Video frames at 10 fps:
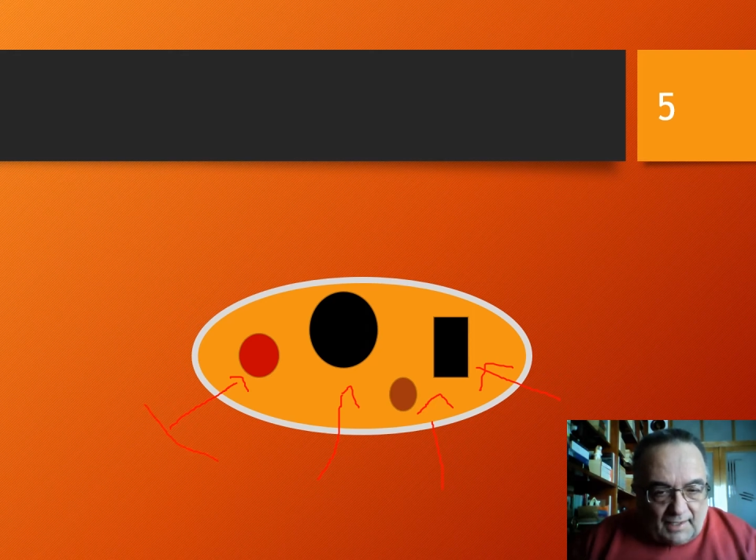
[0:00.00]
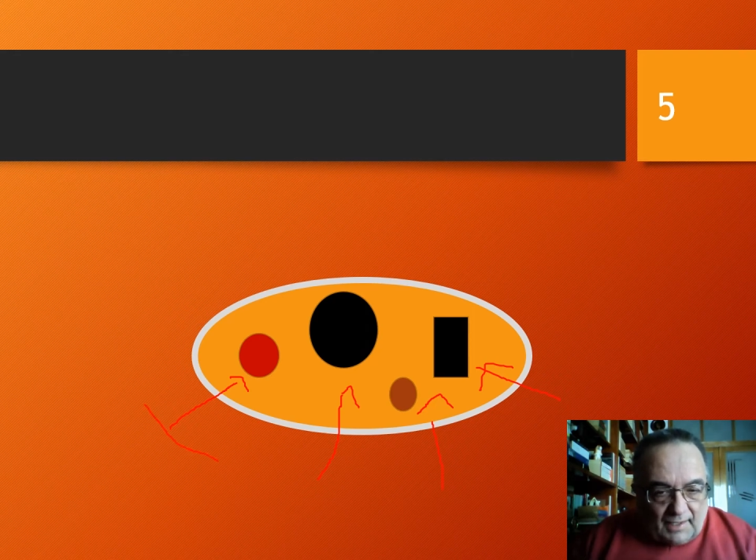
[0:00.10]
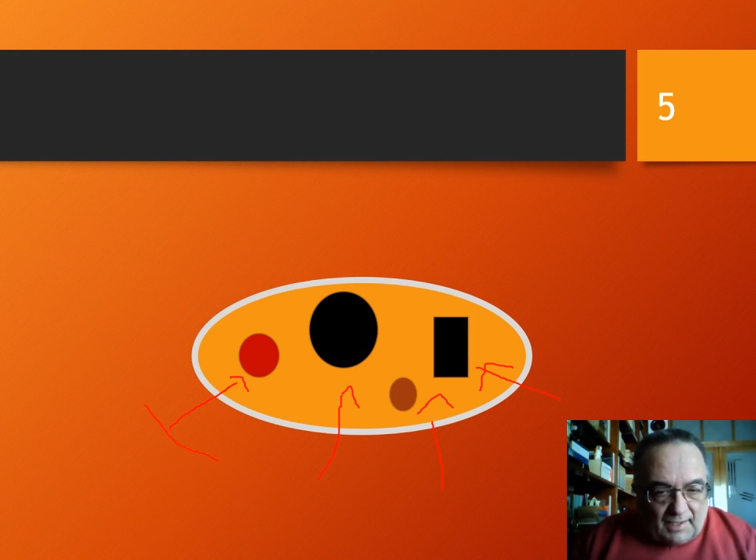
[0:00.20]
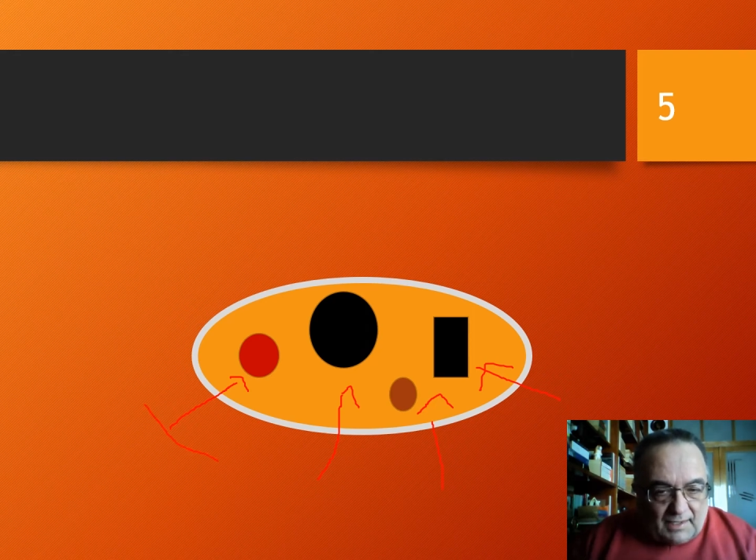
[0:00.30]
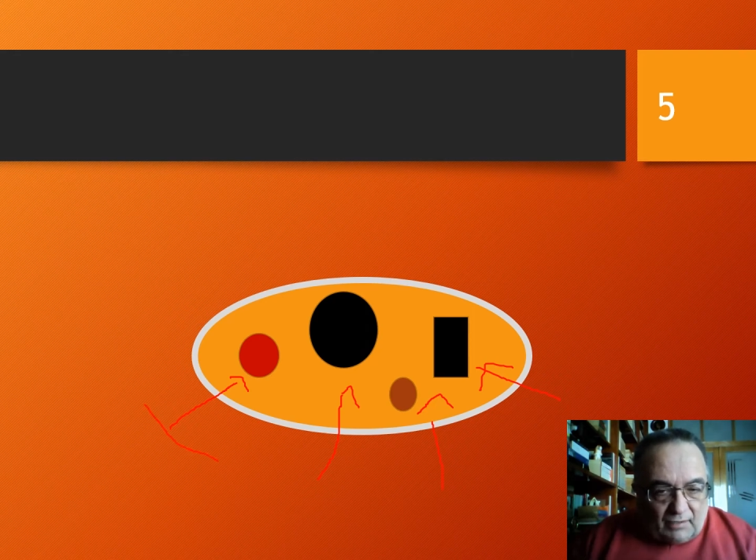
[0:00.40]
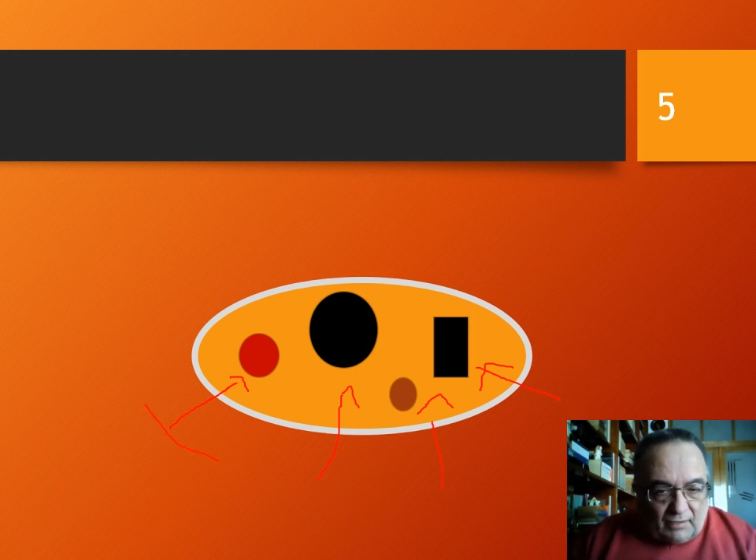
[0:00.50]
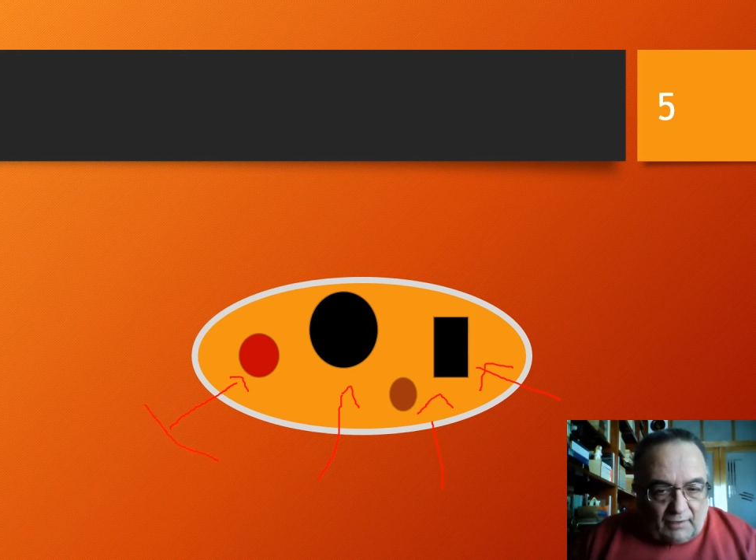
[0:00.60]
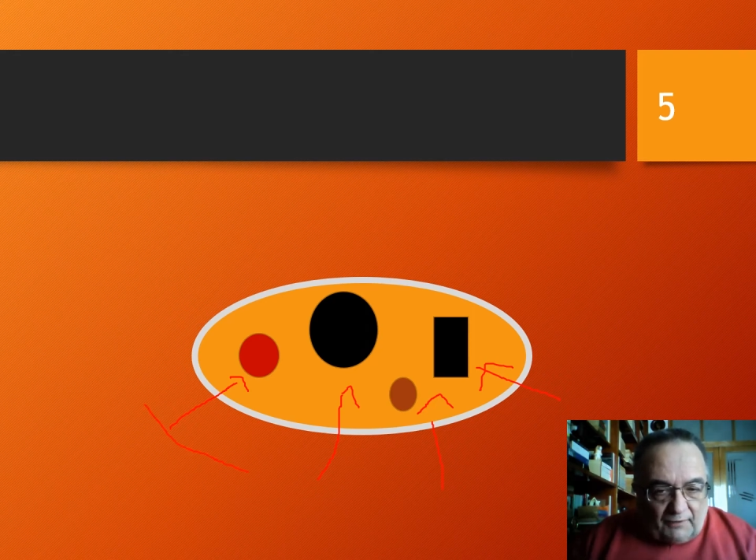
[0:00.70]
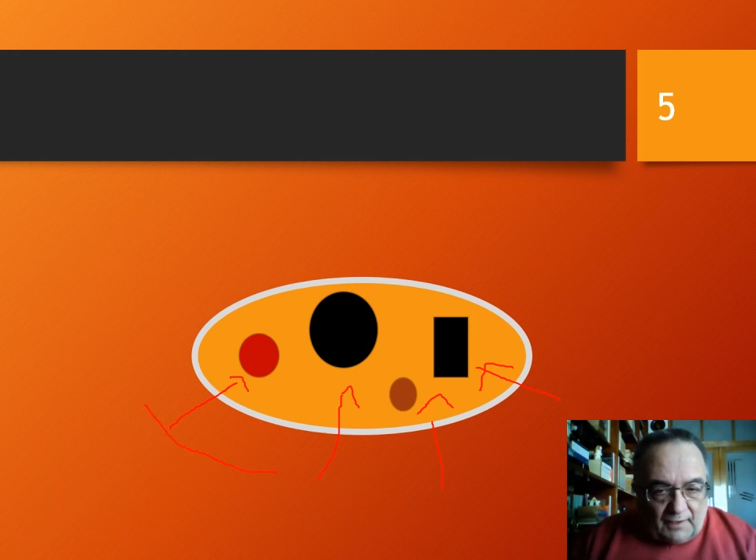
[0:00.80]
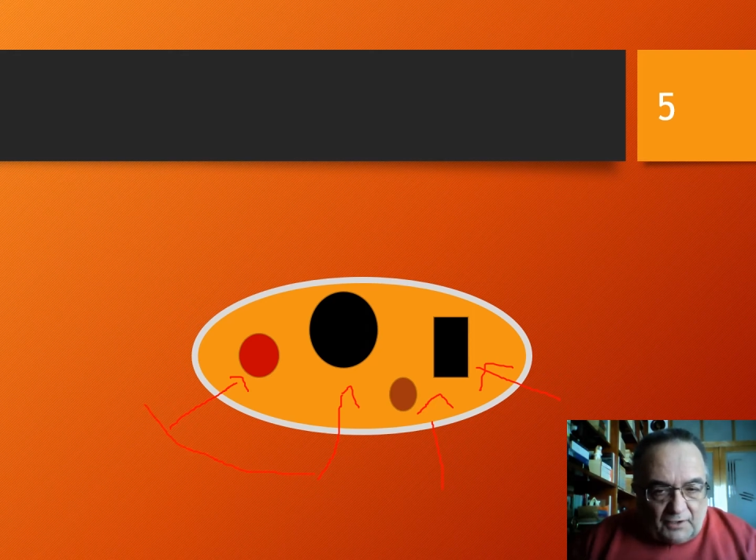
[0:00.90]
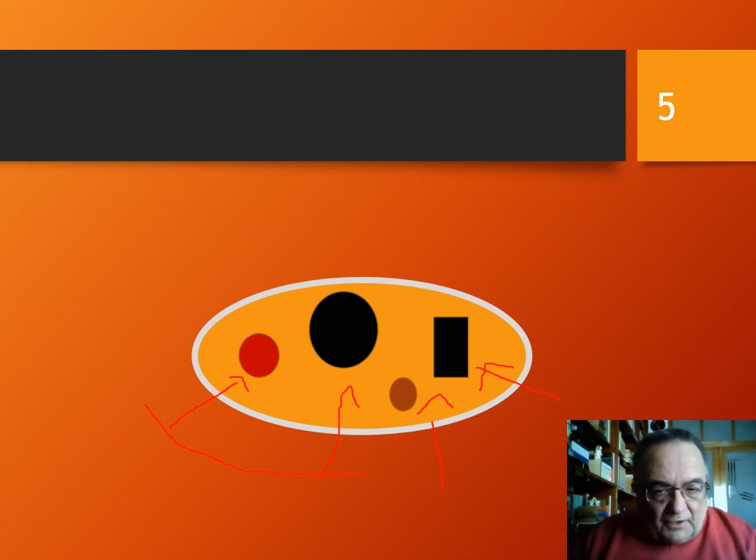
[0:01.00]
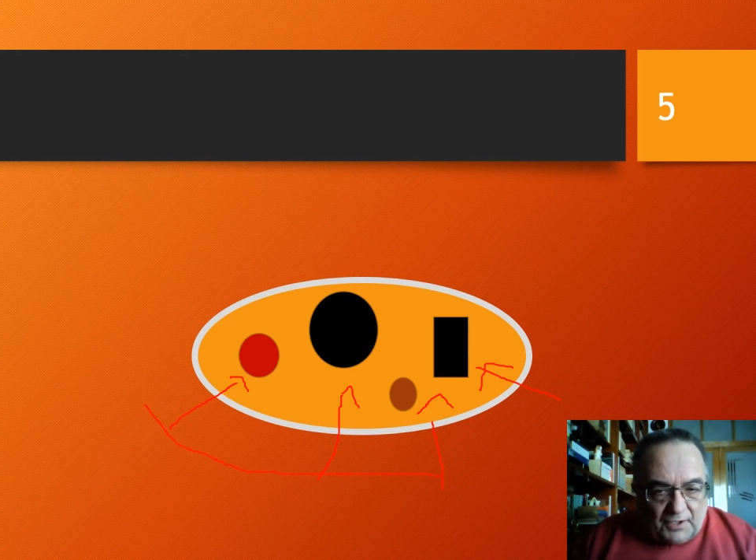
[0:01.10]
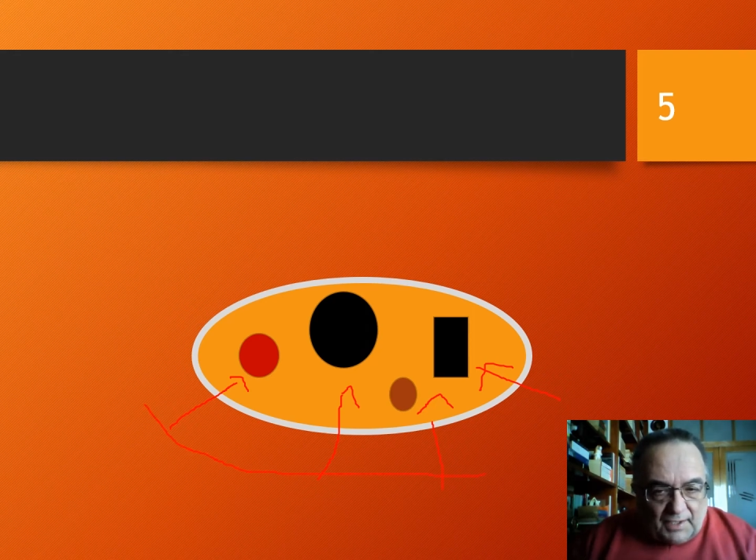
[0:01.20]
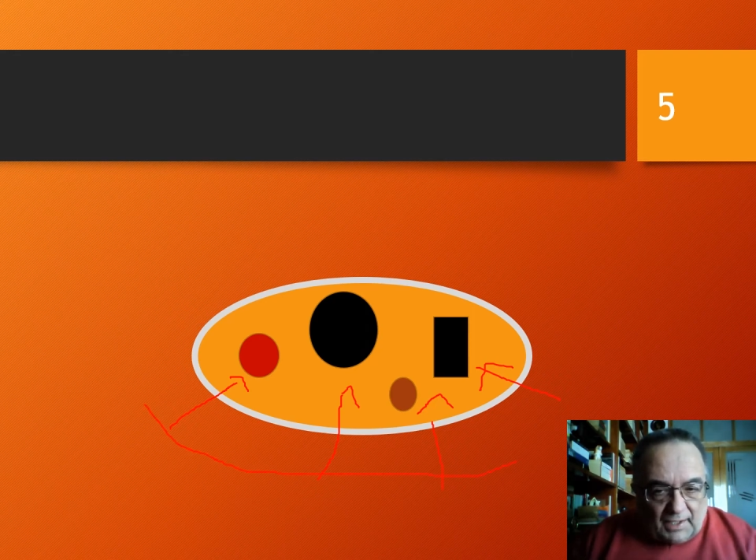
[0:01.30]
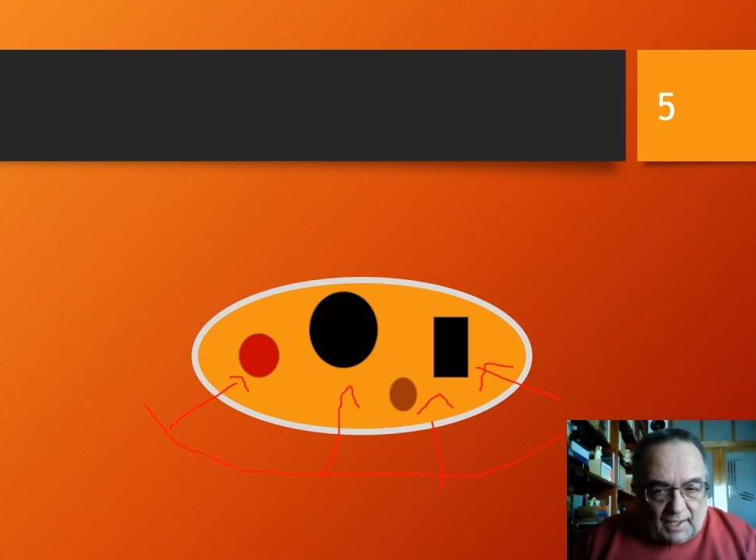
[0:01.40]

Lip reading: So if initially